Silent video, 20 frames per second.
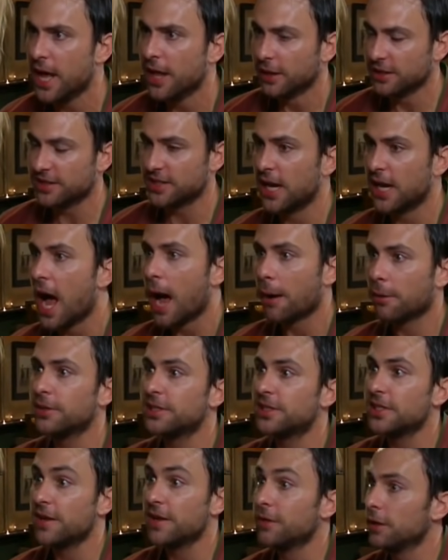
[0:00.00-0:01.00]
Listen, I'm going
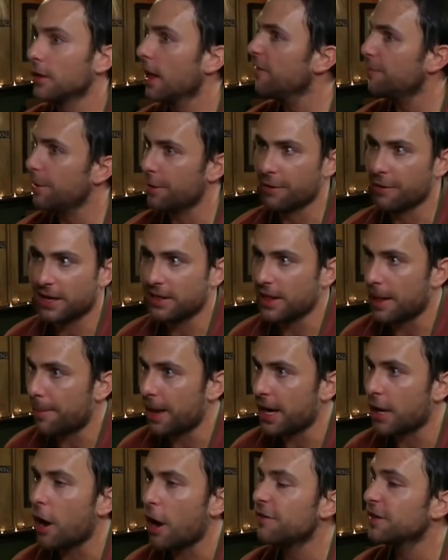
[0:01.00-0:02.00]
to save your life by wrecking that
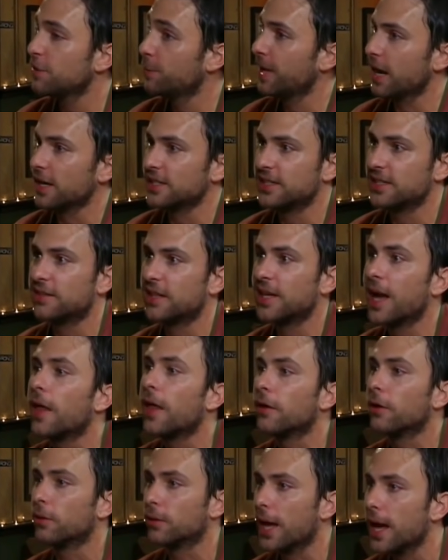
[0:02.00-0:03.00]
back office. We got to stick
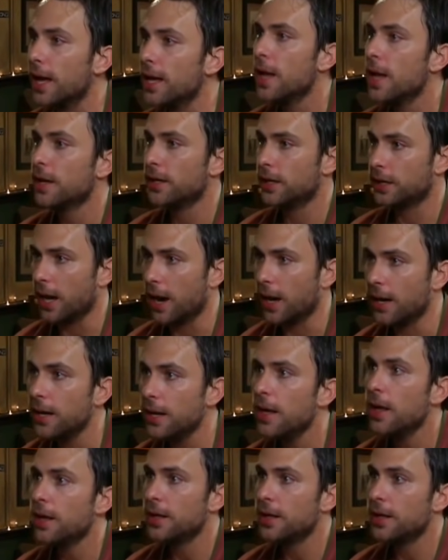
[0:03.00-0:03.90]
together, okay? You got it?